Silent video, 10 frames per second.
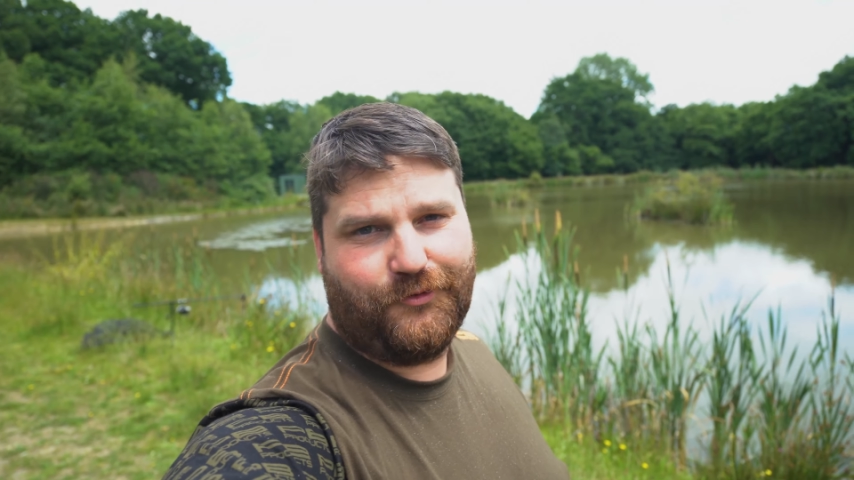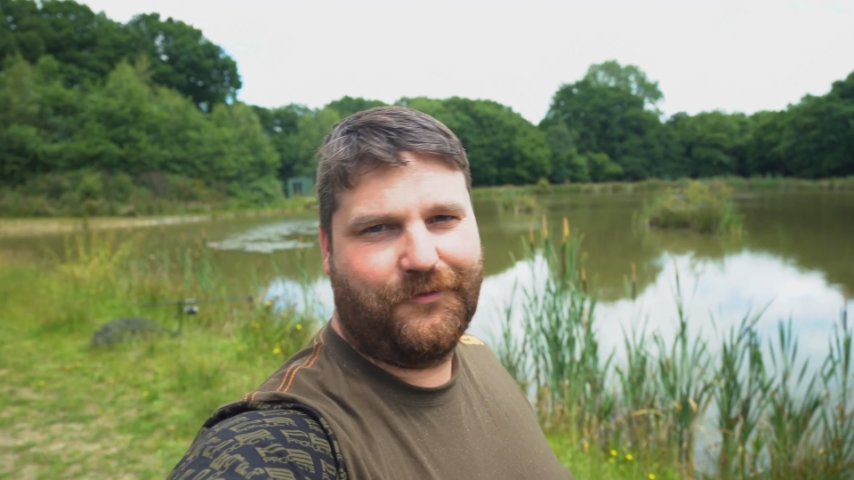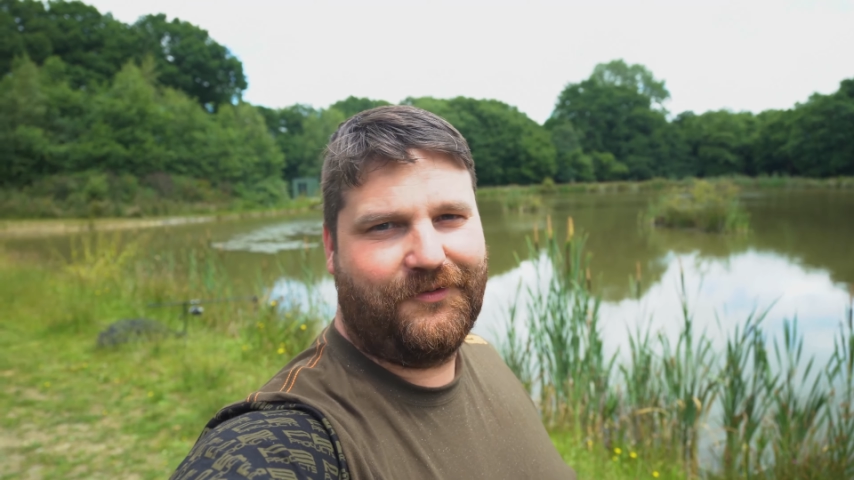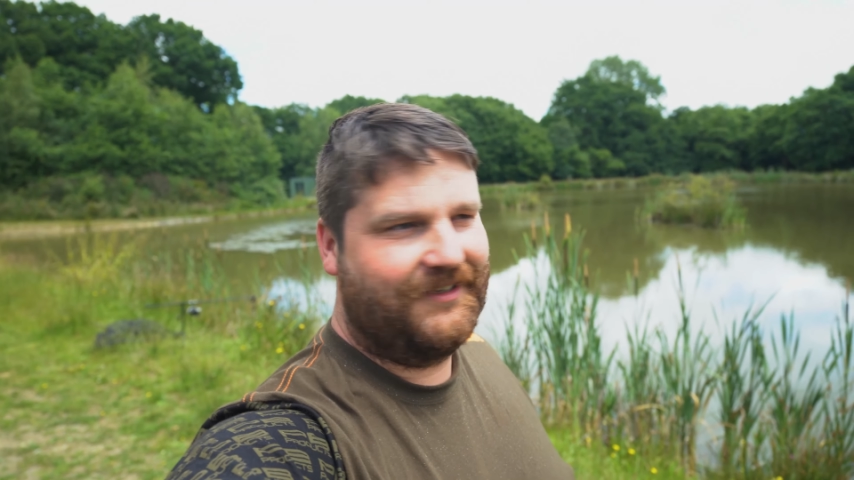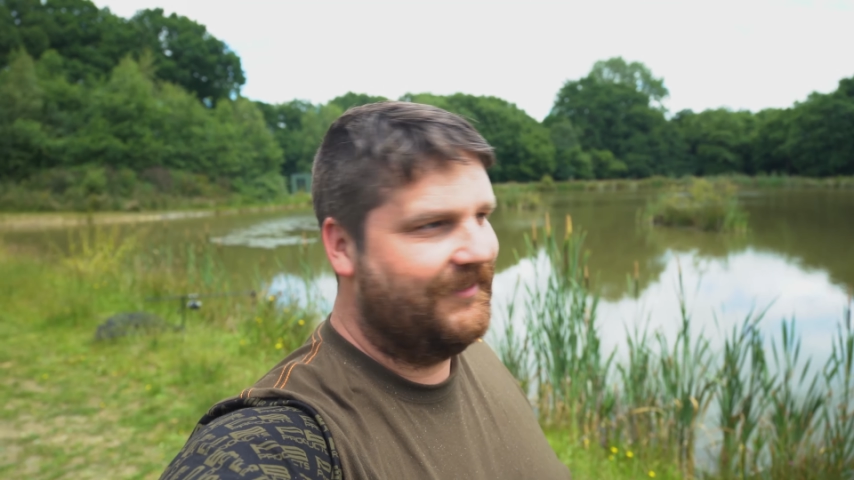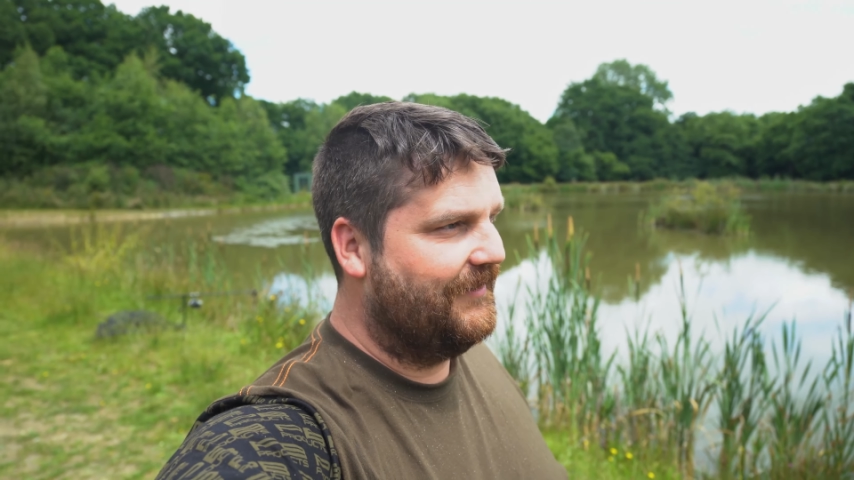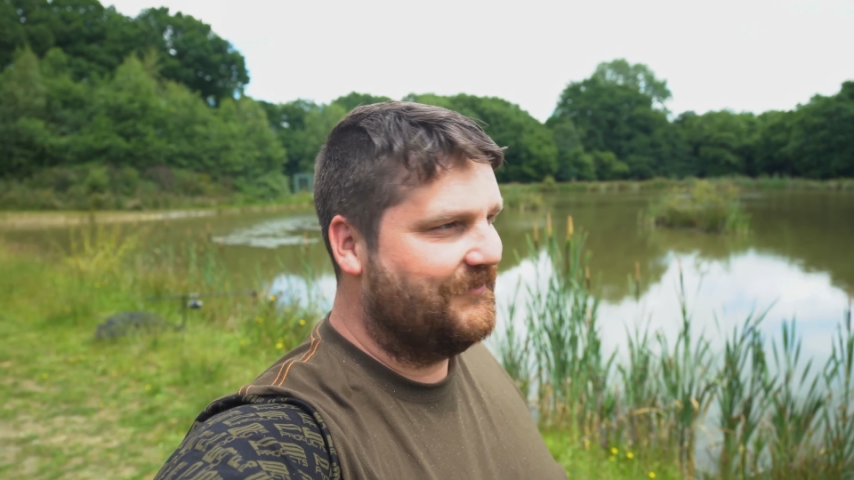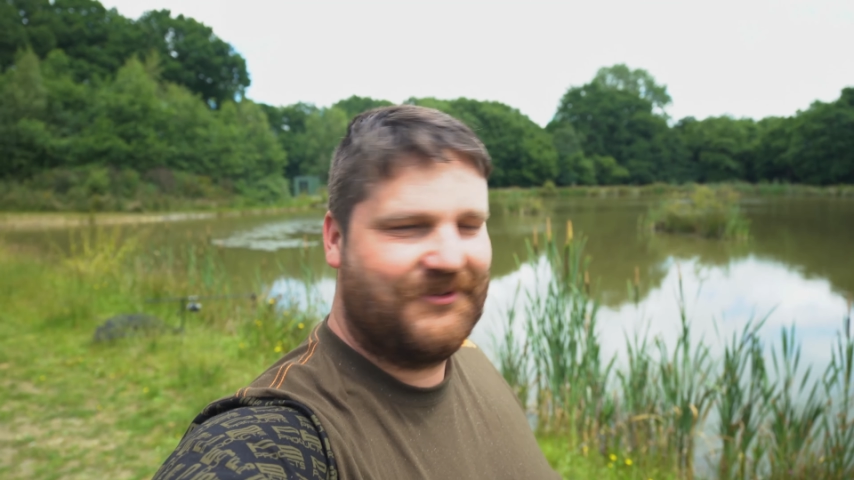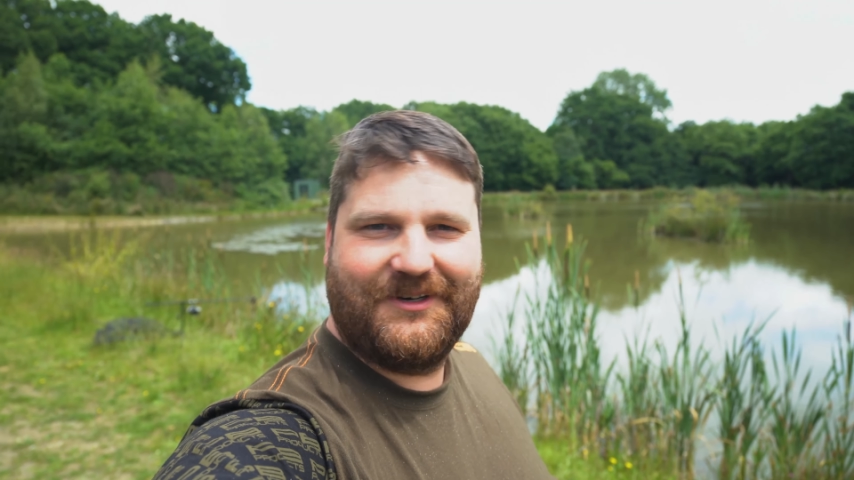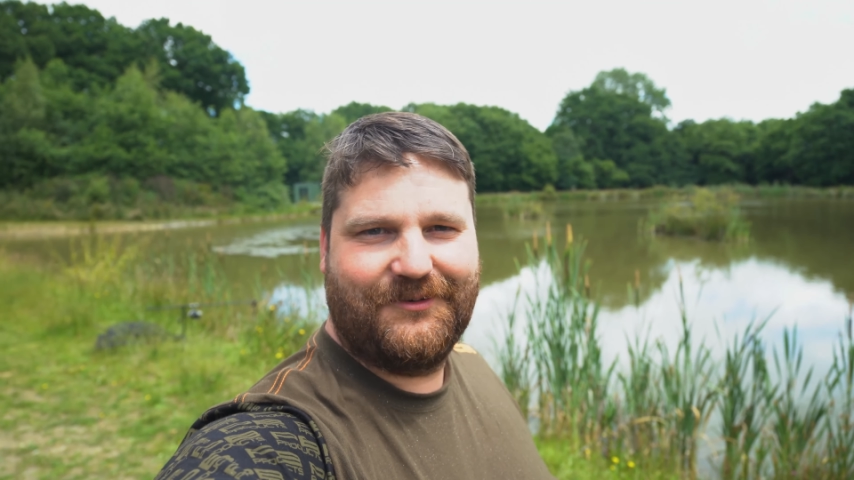rod finally
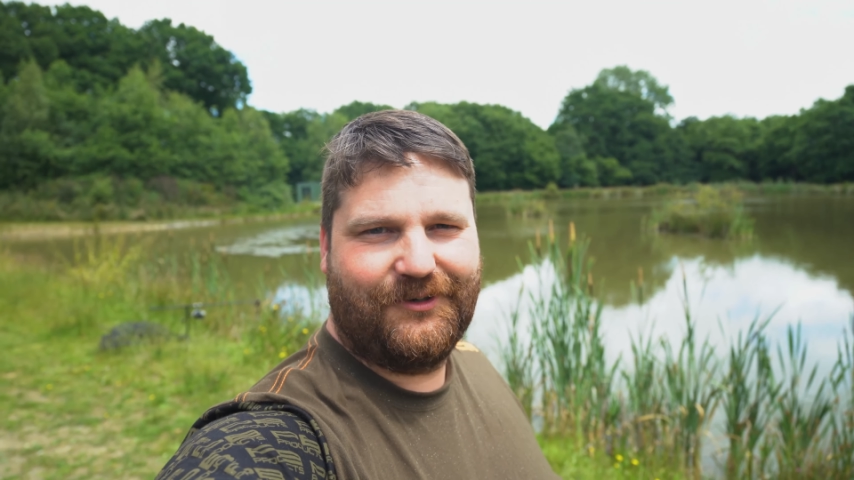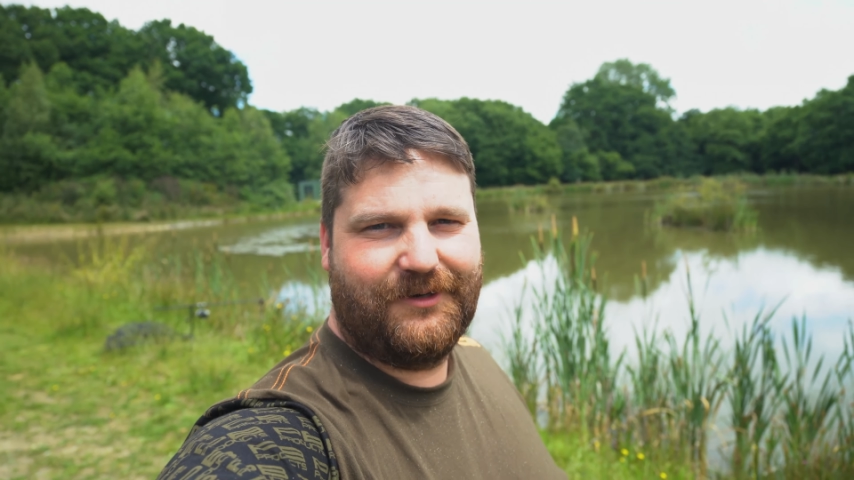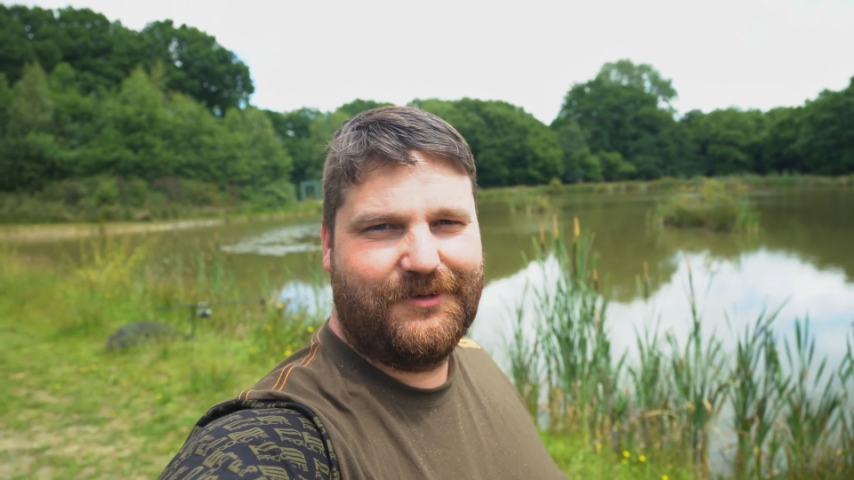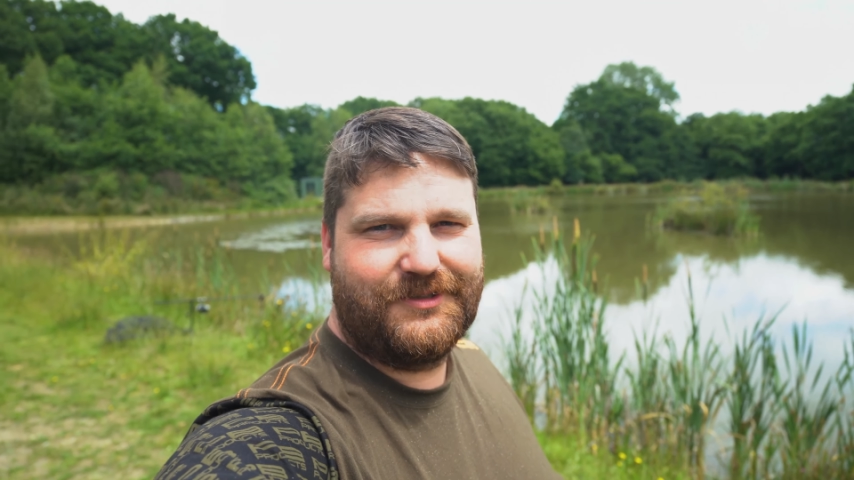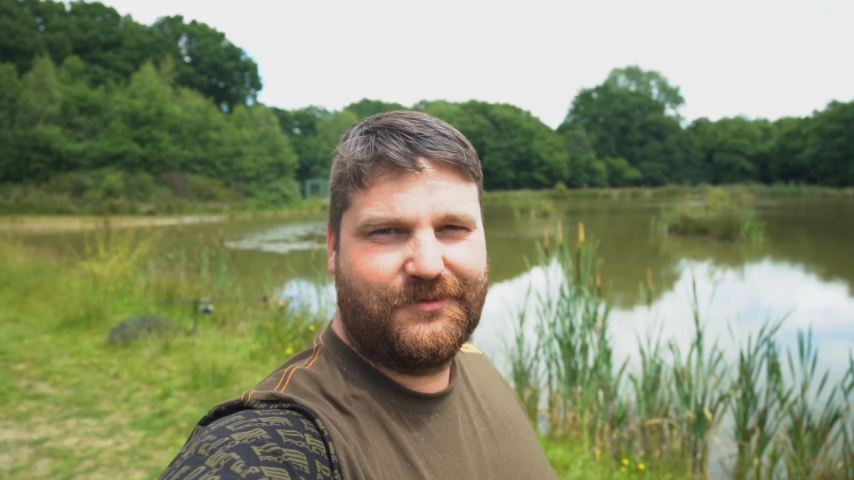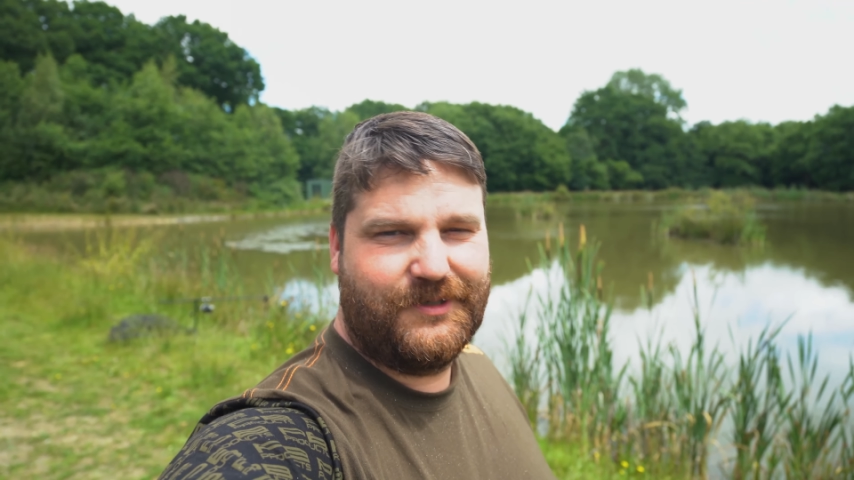after 24 hours,